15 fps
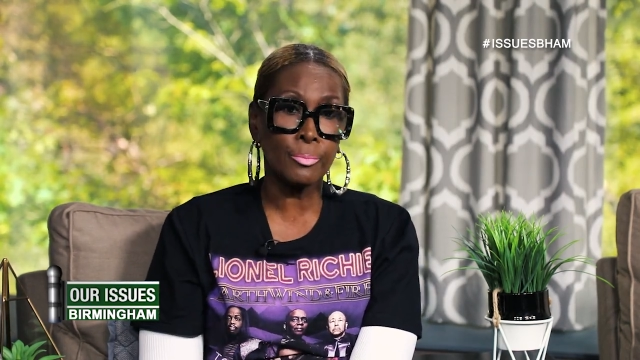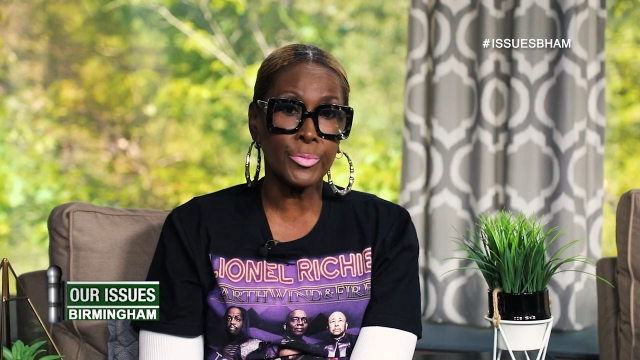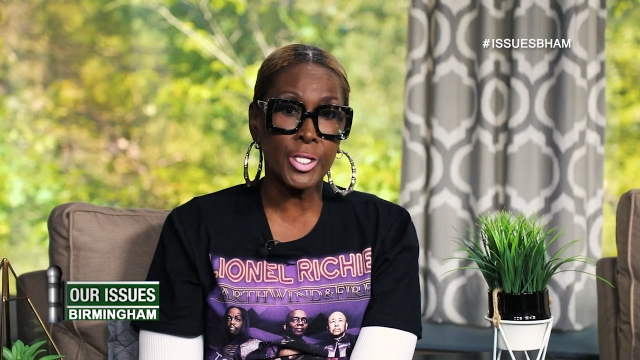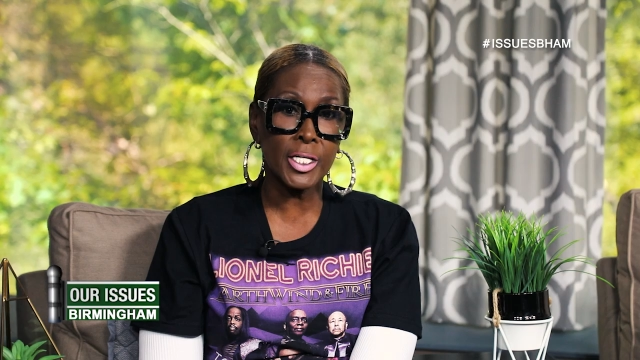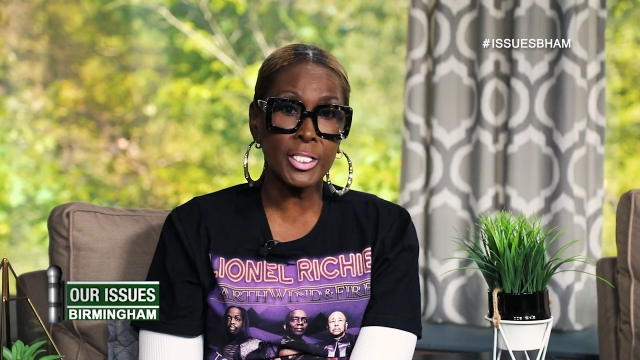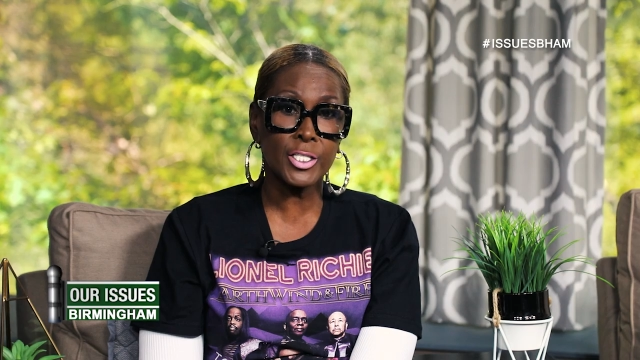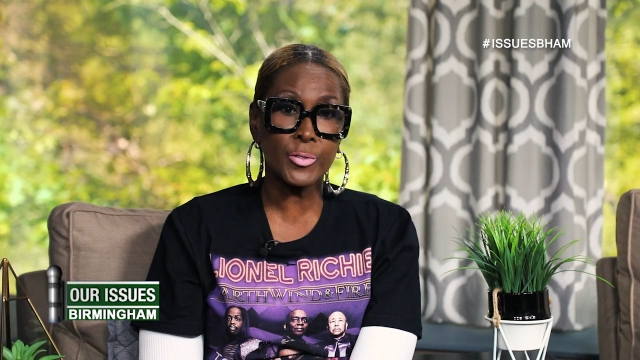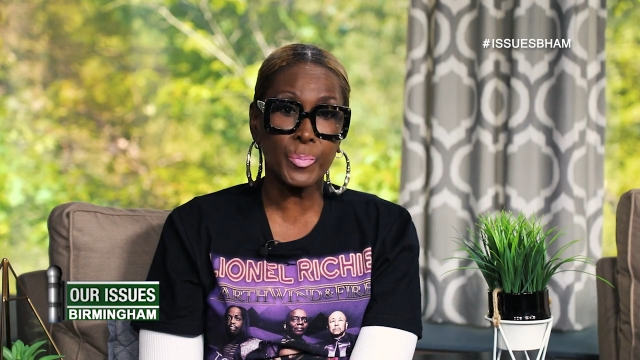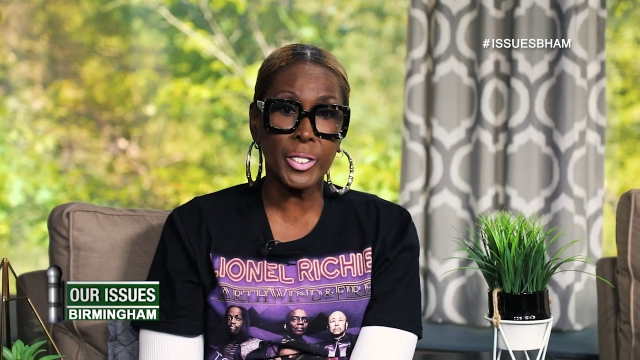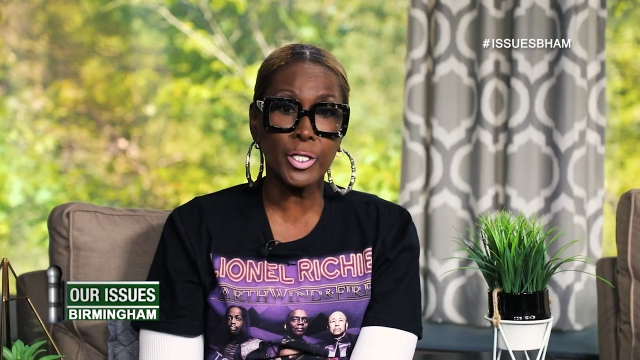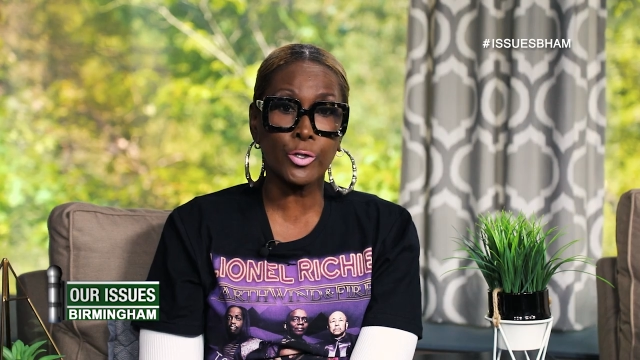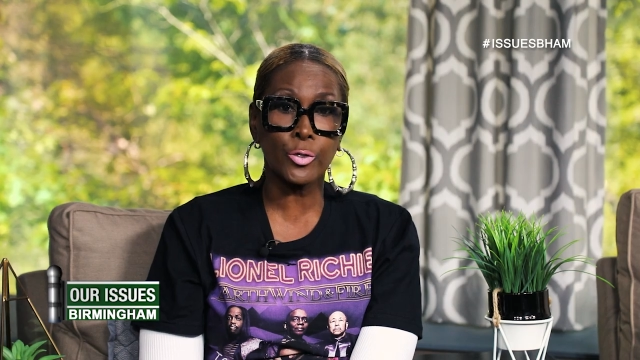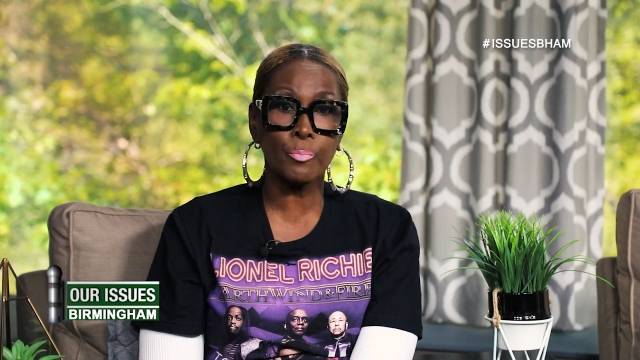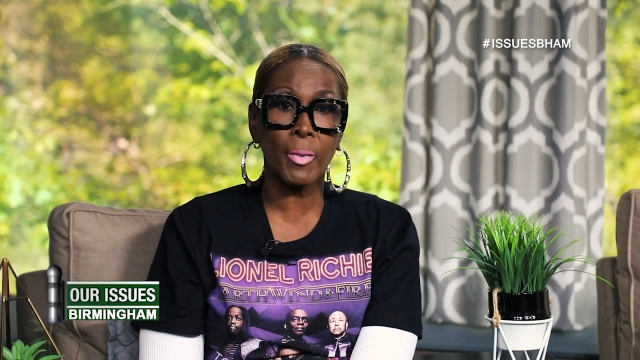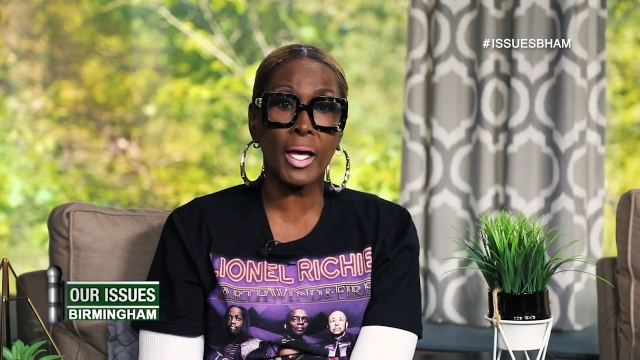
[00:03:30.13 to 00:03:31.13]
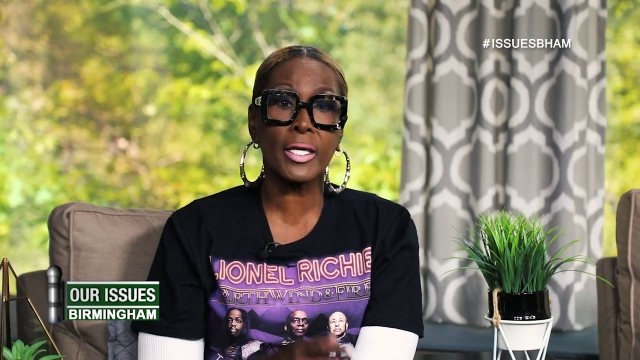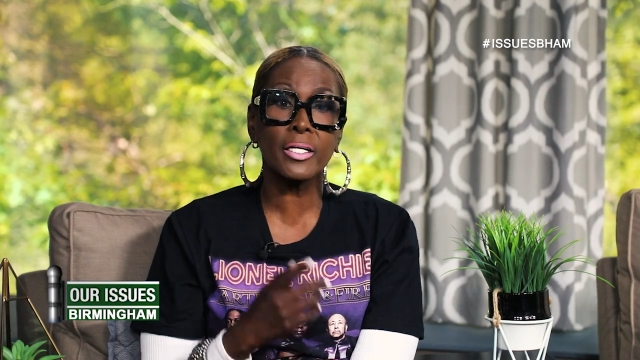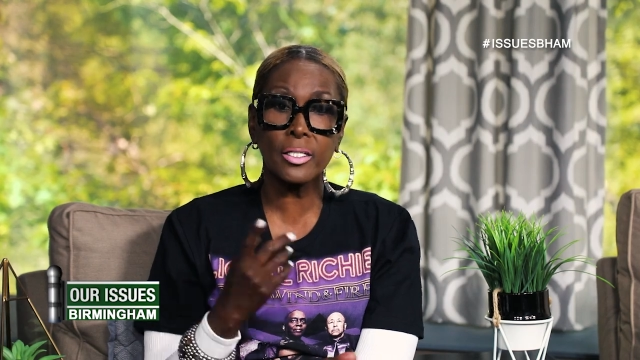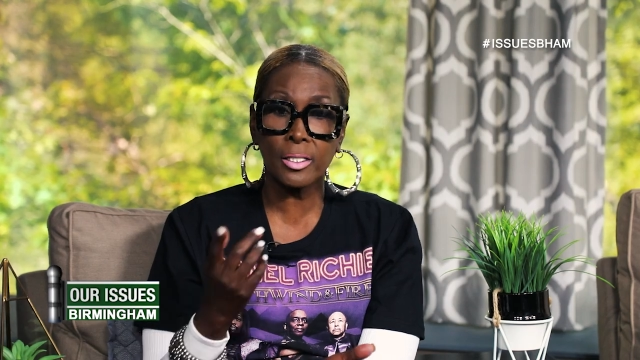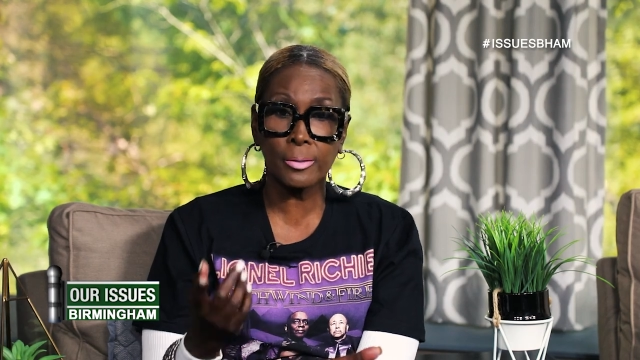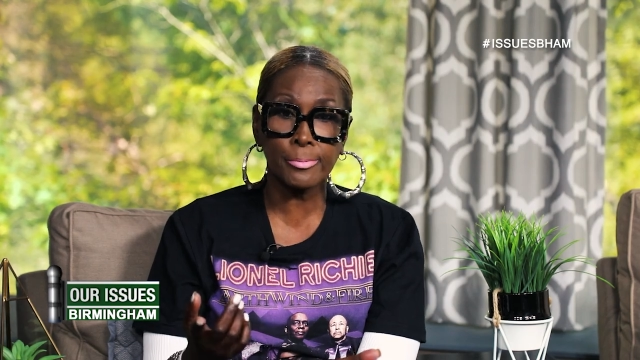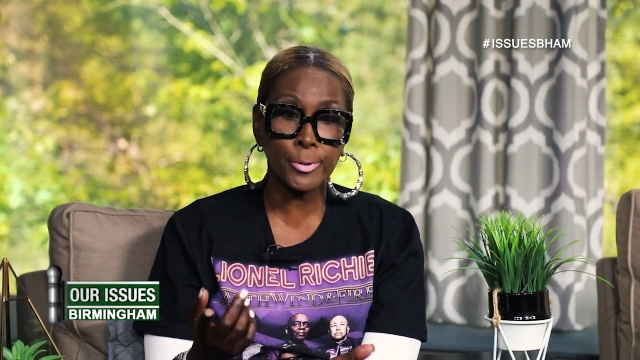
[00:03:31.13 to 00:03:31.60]
Then Speaker Mike
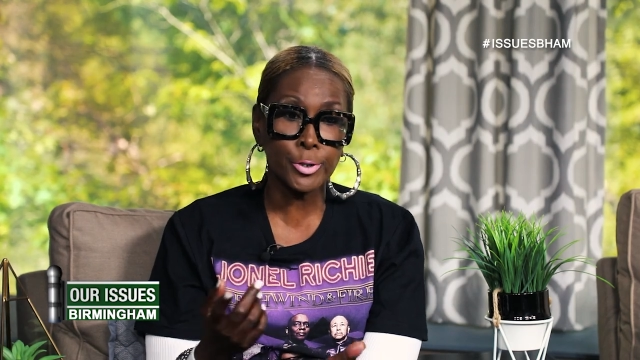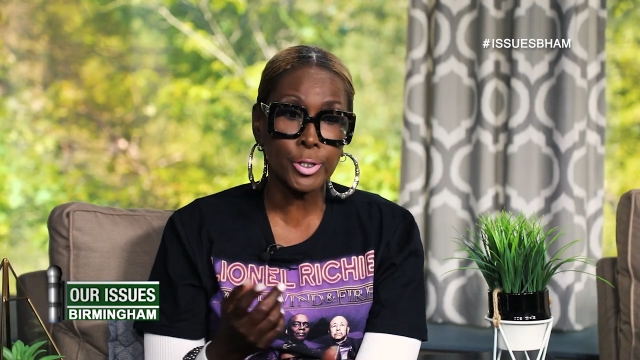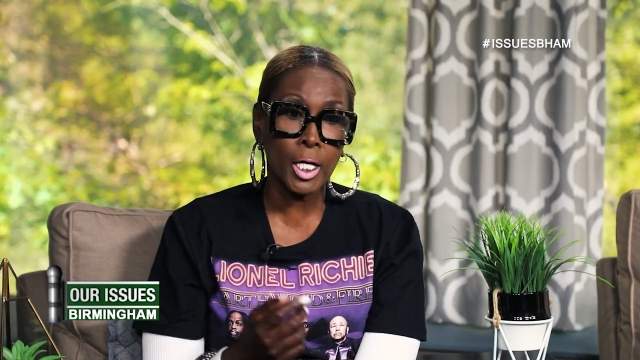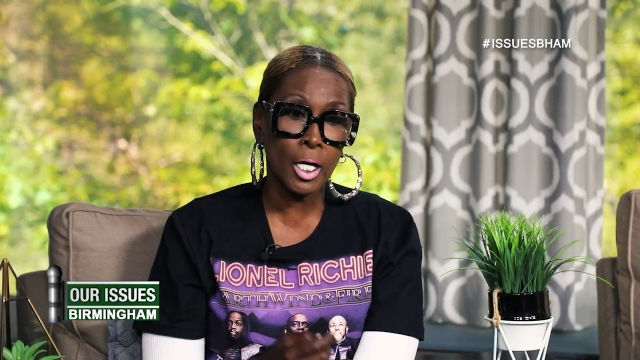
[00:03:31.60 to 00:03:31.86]
Hubbard